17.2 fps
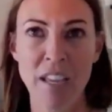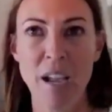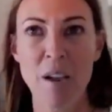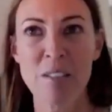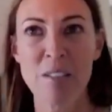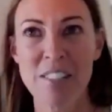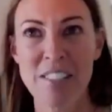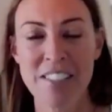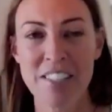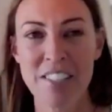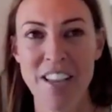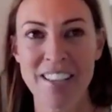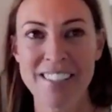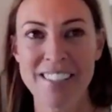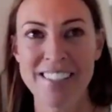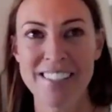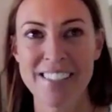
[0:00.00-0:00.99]
thing I would
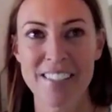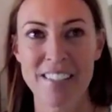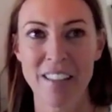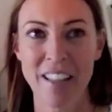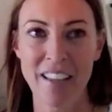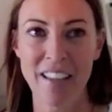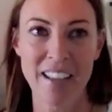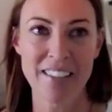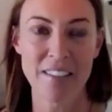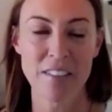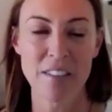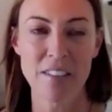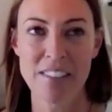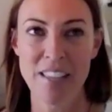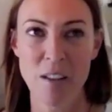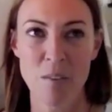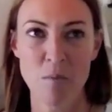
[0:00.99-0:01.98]
suggest, like I
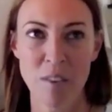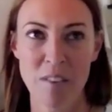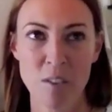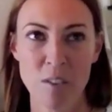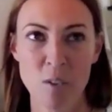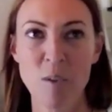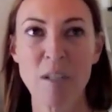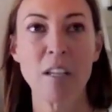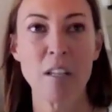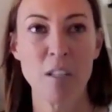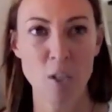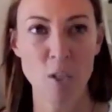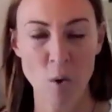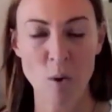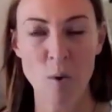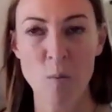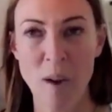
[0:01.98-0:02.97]
said, with doing it
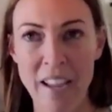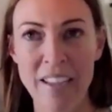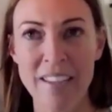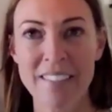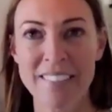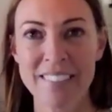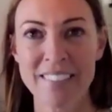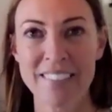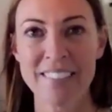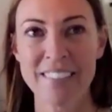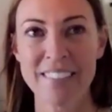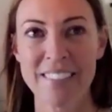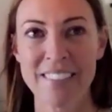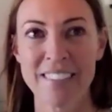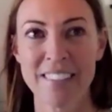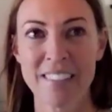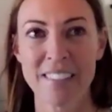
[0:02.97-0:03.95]
your way
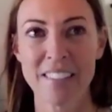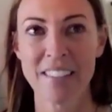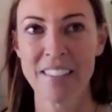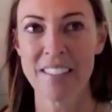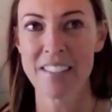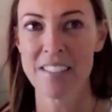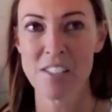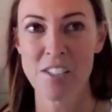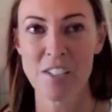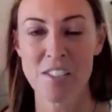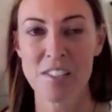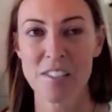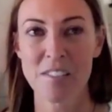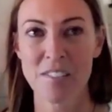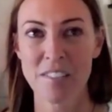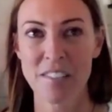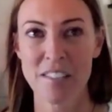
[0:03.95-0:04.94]
is
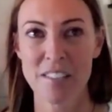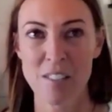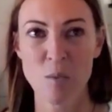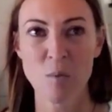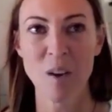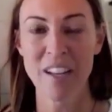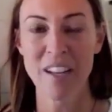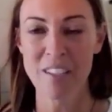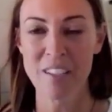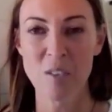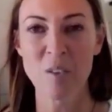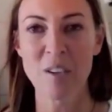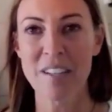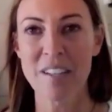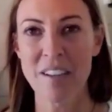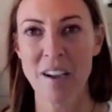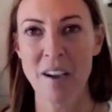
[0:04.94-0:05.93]
the way to
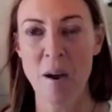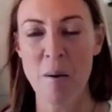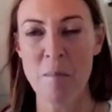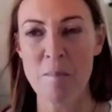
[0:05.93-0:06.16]
do it.